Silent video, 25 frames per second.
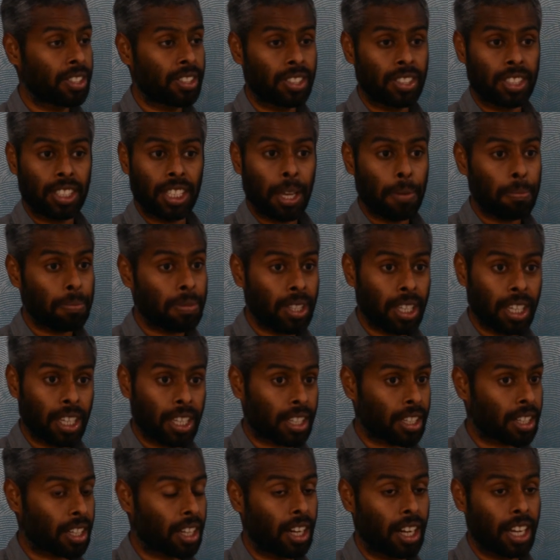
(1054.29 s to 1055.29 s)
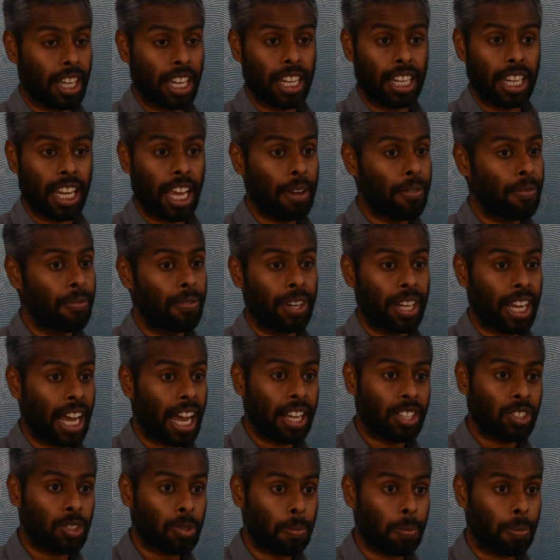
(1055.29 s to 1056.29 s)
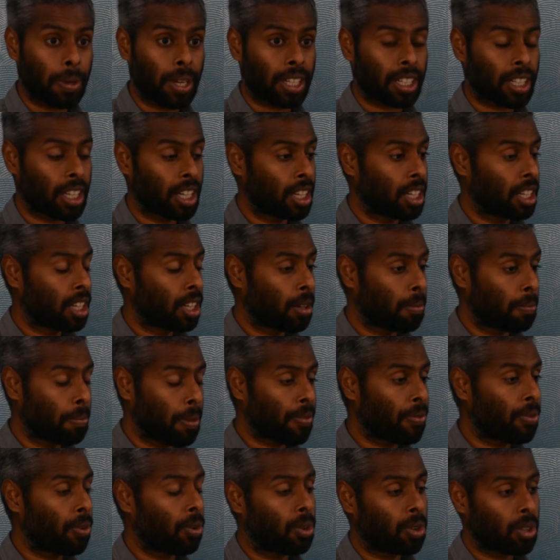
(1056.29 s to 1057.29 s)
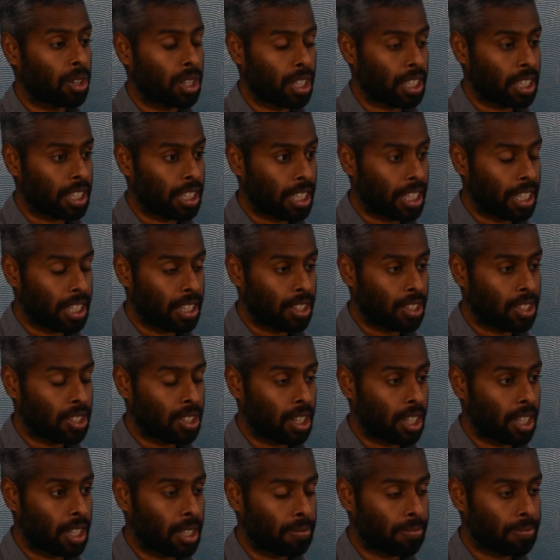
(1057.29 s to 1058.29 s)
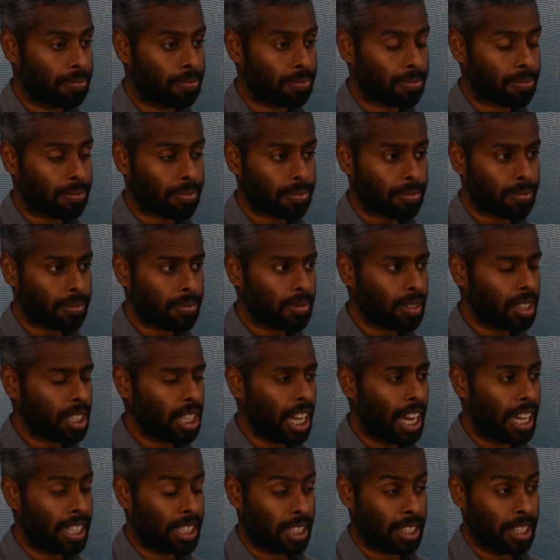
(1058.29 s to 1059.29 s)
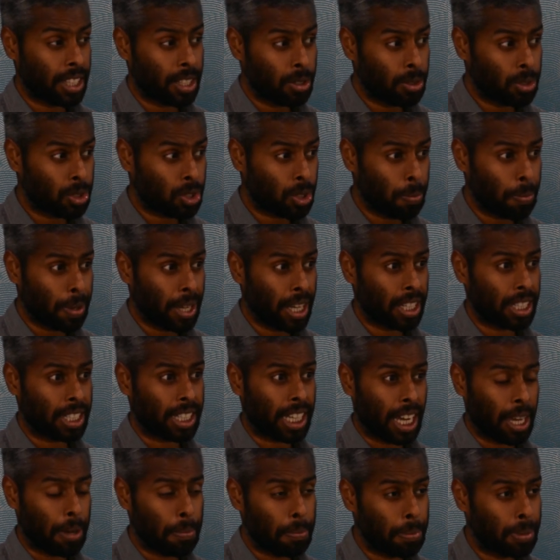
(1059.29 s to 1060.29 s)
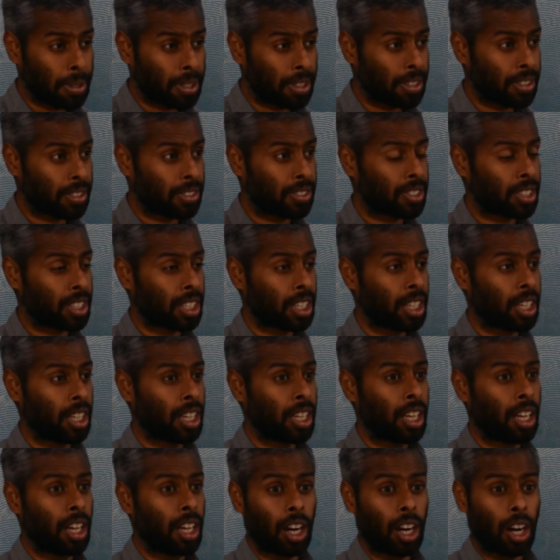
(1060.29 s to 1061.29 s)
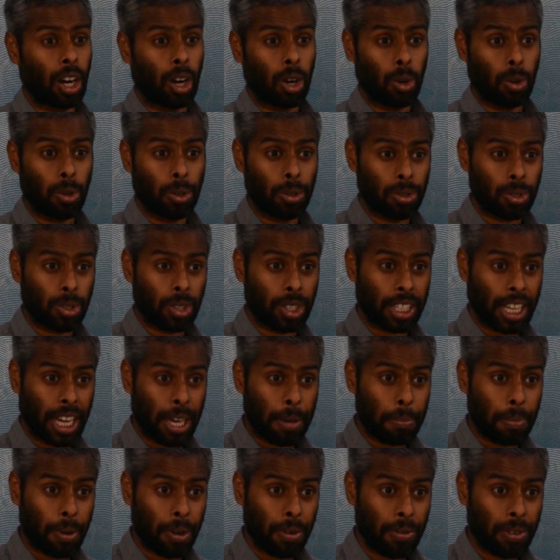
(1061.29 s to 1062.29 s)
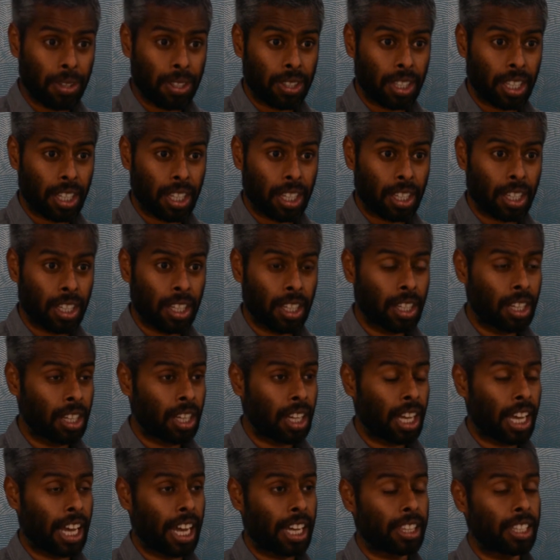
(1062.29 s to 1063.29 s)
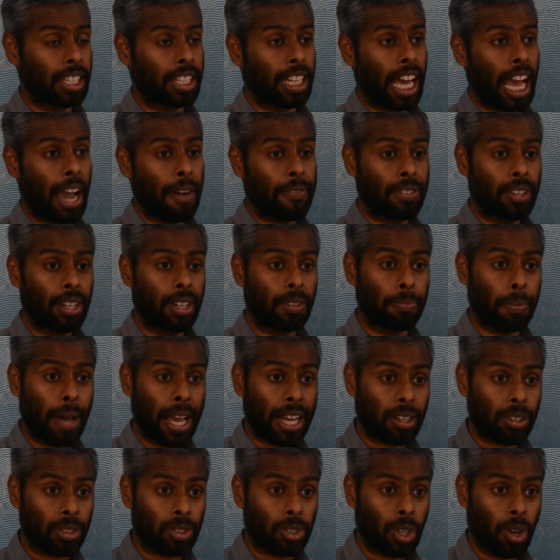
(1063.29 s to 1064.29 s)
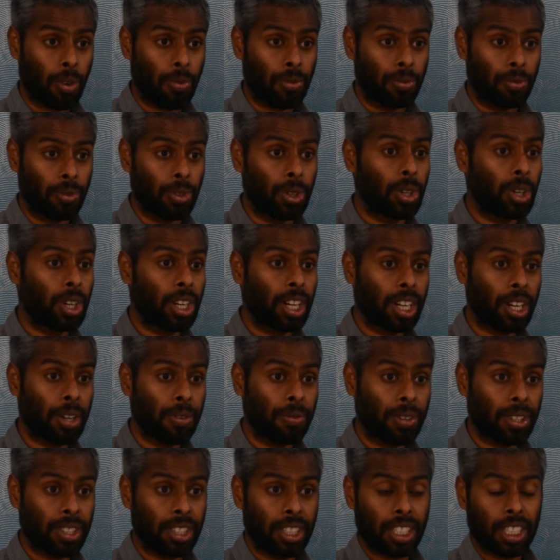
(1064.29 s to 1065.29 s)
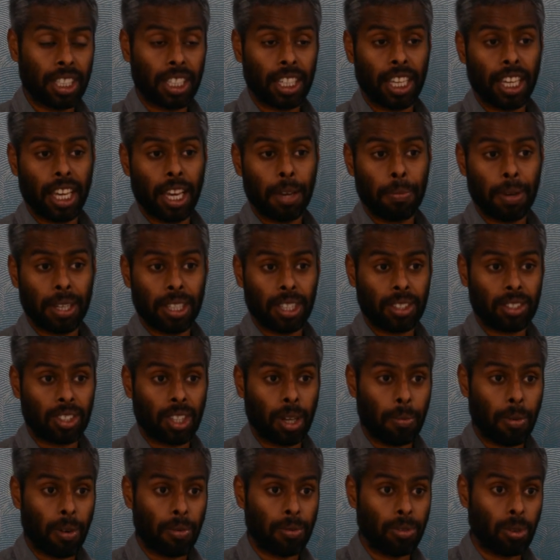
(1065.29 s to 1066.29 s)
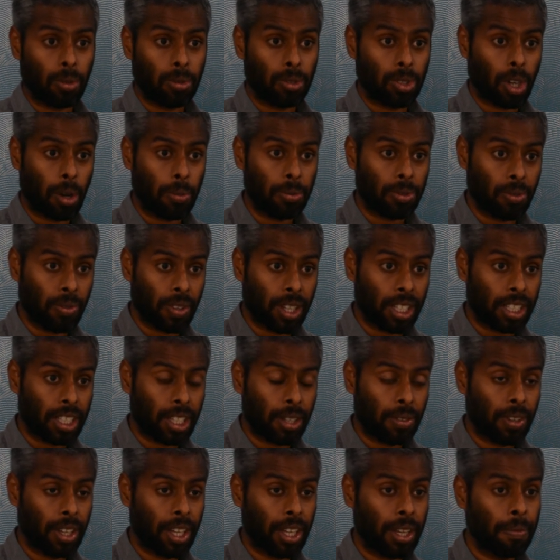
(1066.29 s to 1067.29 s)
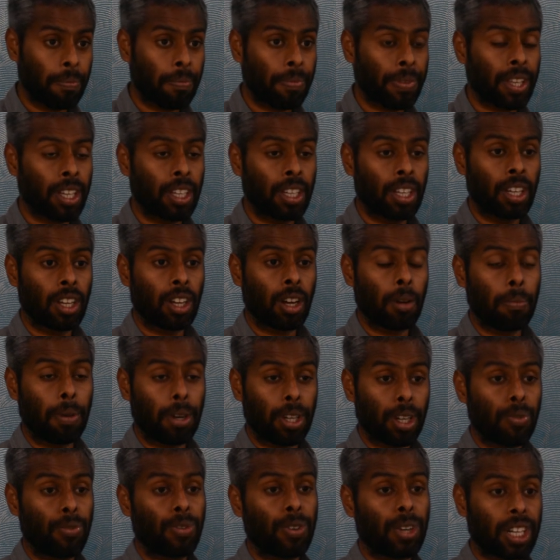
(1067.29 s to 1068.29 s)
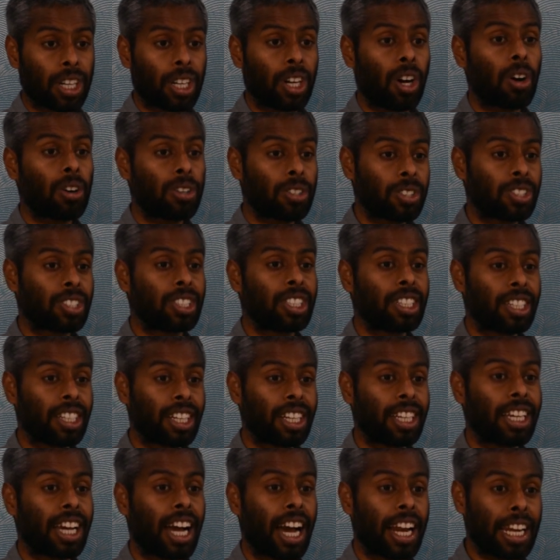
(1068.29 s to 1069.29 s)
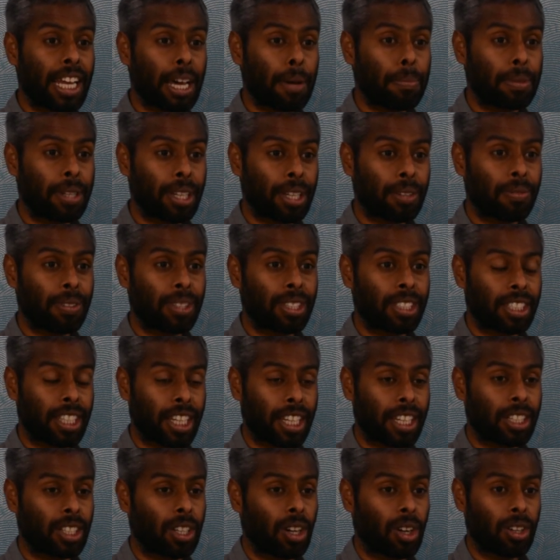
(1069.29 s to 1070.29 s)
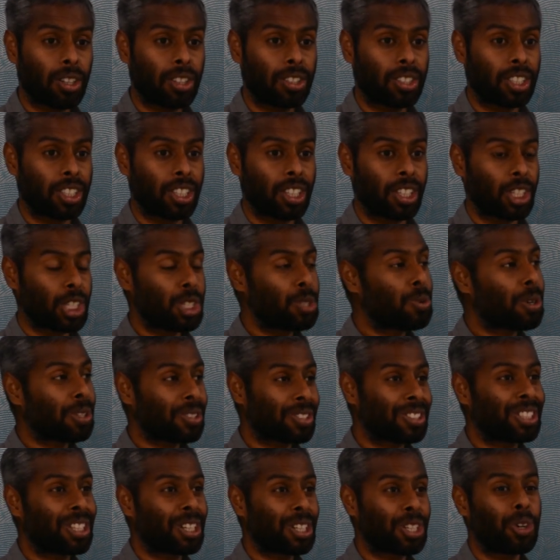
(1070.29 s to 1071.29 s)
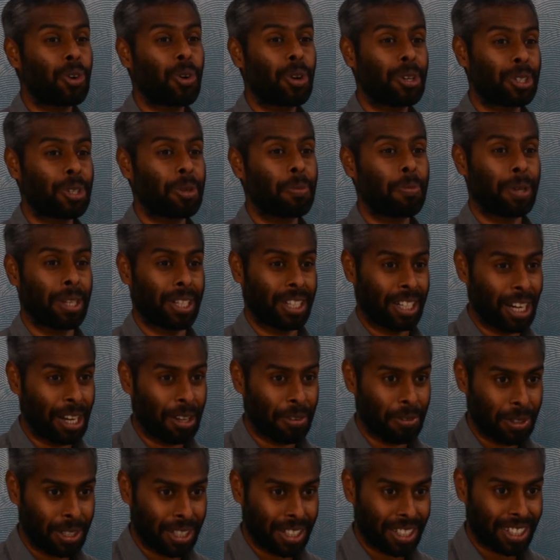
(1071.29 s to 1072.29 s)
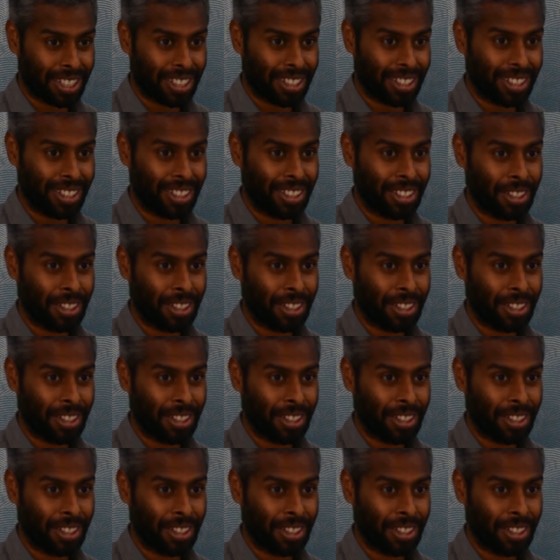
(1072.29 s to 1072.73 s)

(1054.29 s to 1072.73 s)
Same thing in every aspect. Before, initially, I think there used to be a typist uh, who used to type everything, and then after Microsoft Word and everything came, I think some of those jobs went away. But if you are constantly adapting with technology, you are still going to be relevant.